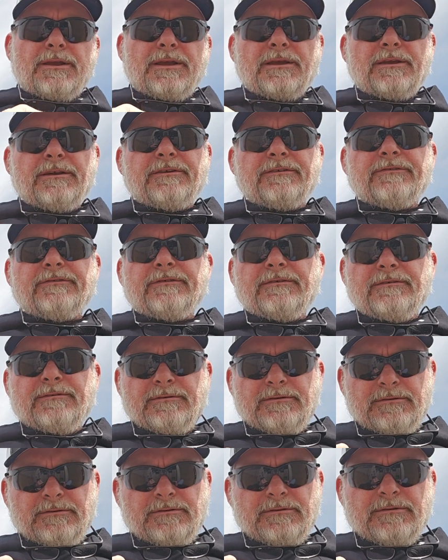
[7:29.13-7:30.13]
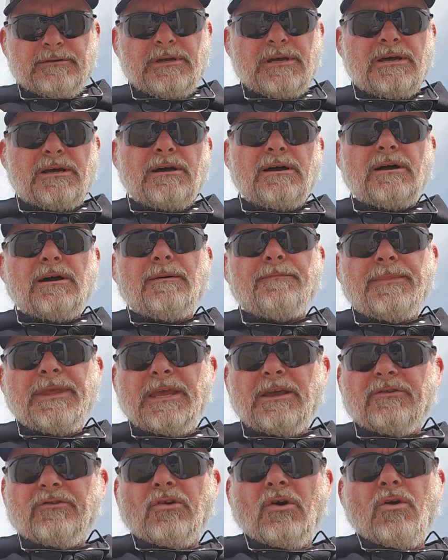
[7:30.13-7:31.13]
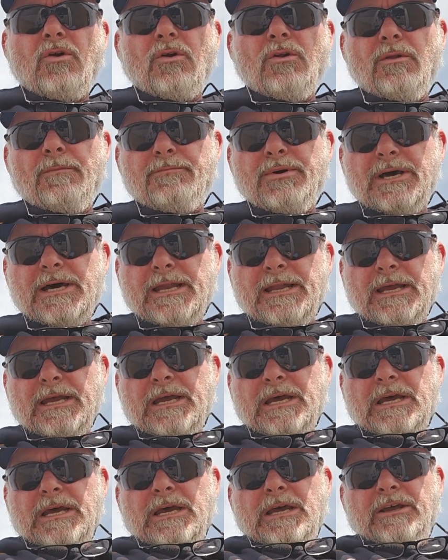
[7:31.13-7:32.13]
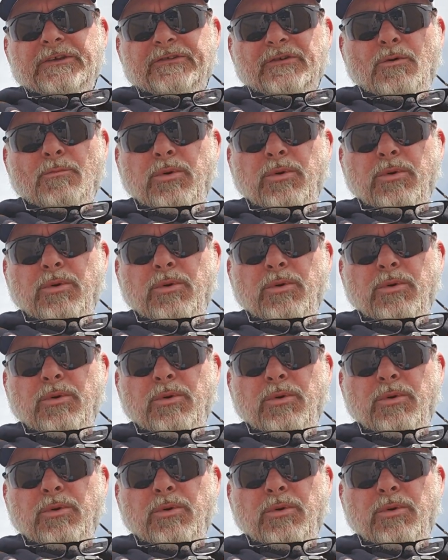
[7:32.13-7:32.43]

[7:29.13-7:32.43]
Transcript: is internal. But so